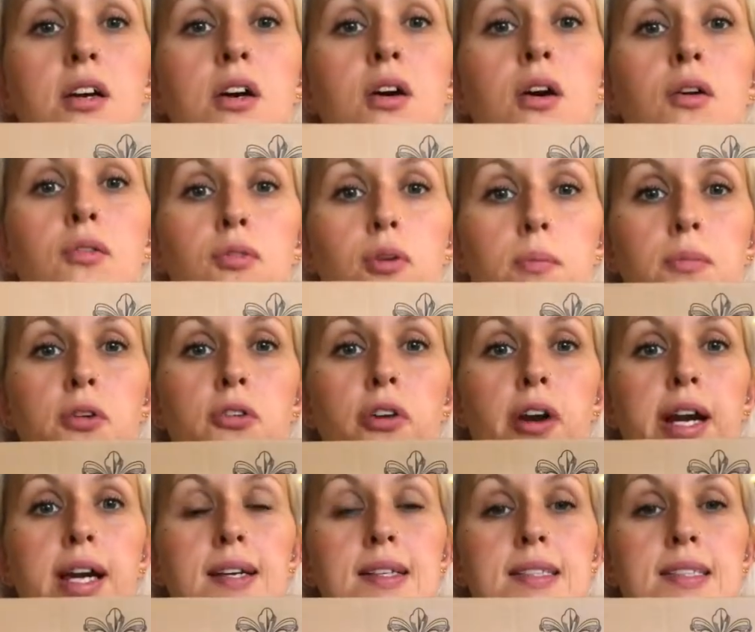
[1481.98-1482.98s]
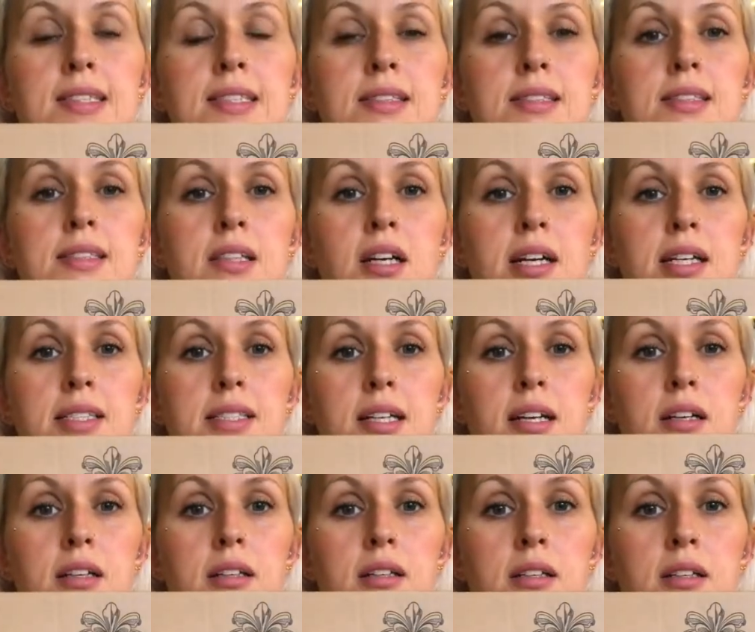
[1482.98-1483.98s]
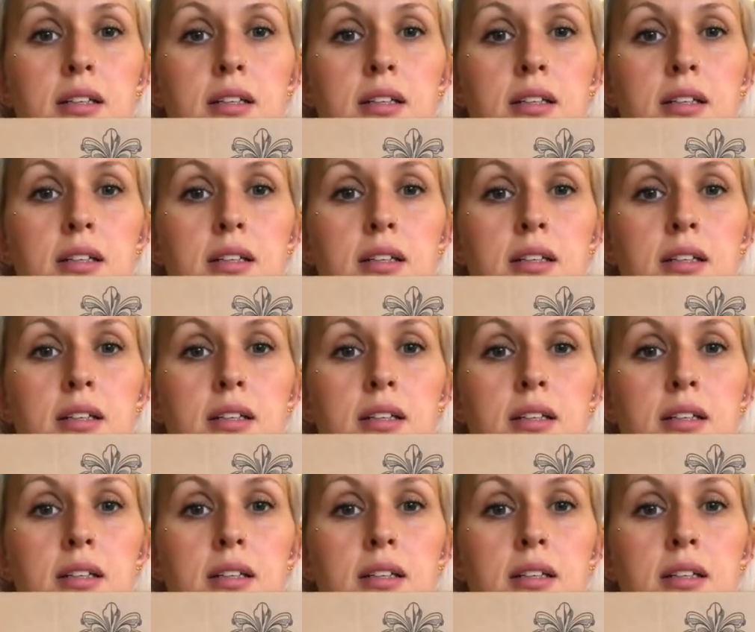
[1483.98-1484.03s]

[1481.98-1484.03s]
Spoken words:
from Crane's Cider.